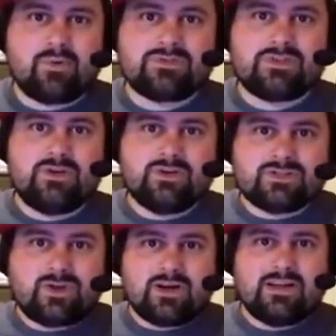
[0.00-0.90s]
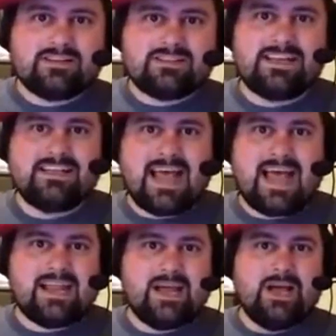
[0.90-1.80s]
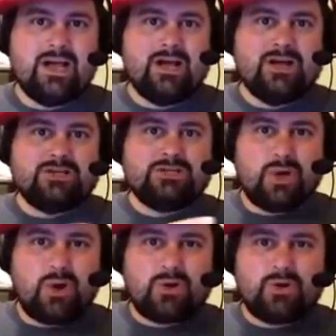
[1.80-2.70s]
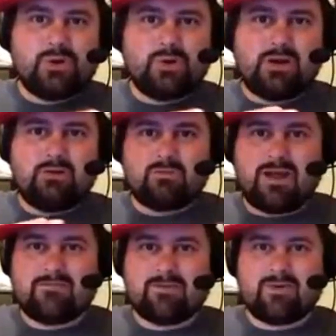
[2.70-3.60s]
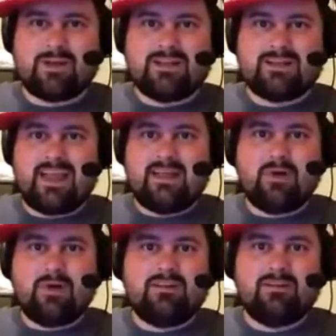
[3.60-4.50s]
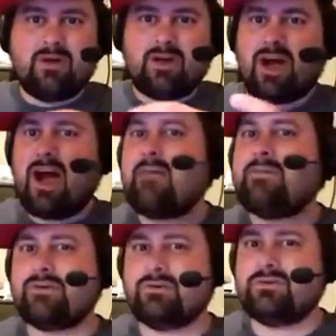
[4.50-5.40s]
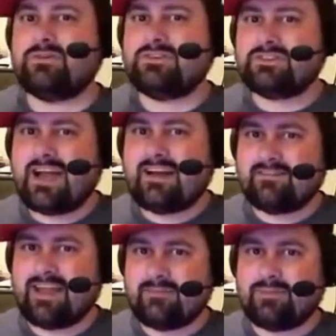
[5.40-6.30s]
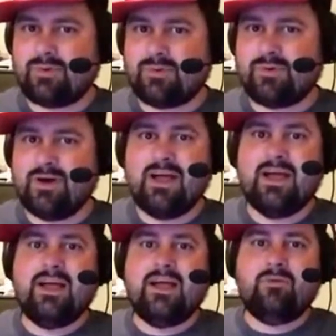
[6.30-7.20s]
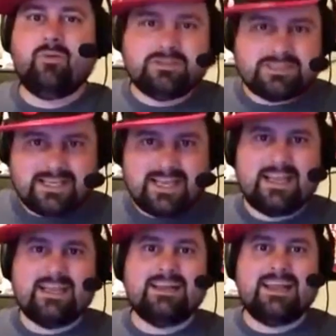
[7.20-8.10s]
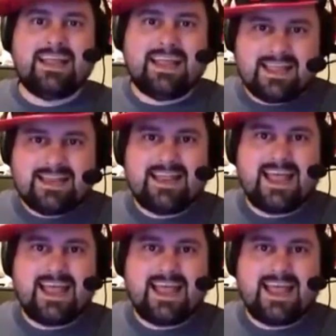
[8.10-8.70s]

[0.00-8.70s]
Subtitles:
So you're starting to see that darker, irreverent, and but comical side of Deadpool. Once again, NSFC,